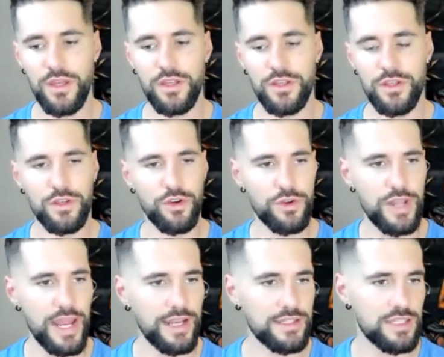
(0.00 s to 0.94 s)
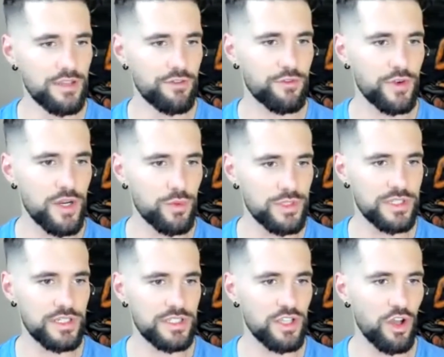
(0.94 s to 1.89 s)
your negative
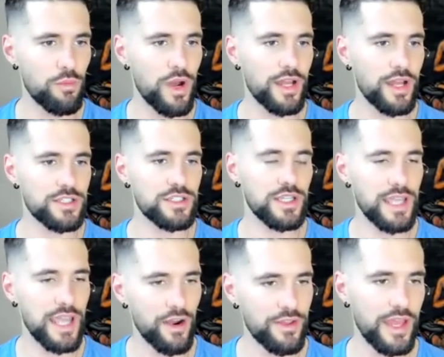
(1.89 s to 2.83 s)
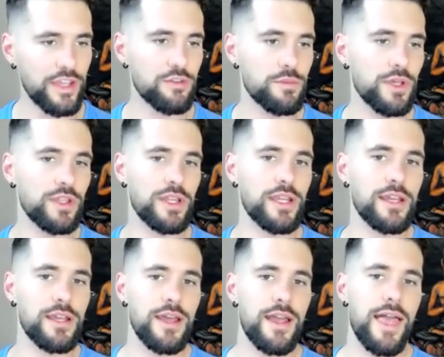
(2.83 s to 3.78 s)
frequency so much to carry that humility
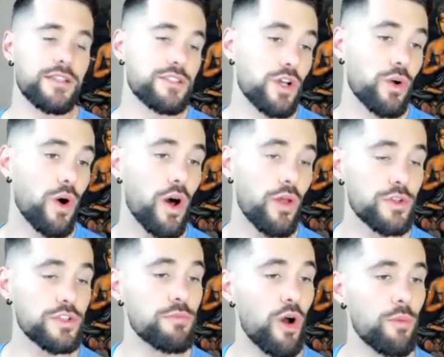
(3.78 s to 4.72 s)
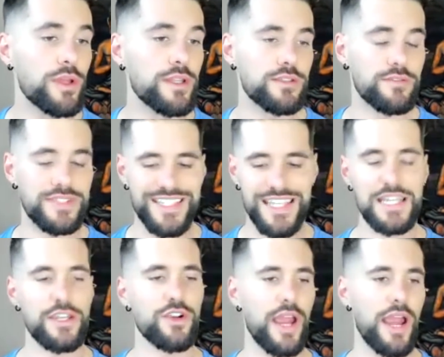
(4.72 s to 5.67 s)
and so all those moments of
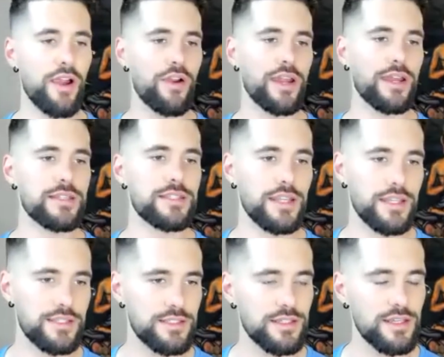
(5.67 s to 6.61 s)
seeing your arrogance and it's